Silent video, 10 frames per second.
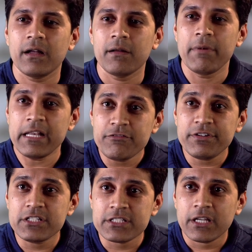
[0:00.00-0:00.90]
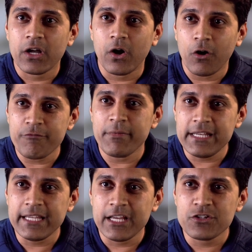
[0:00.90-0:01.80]
benefits of
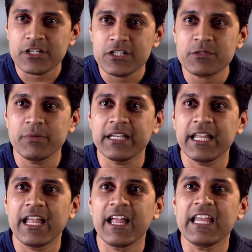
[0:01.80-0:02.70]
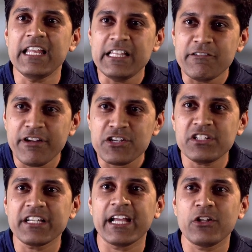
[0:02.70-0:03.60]
medications, but
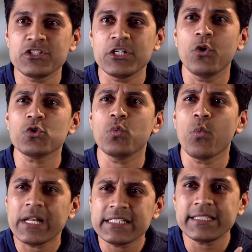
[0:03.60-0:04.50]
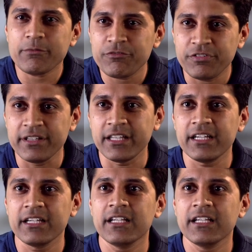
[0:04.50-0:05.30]
interventional cardiology goes one step further,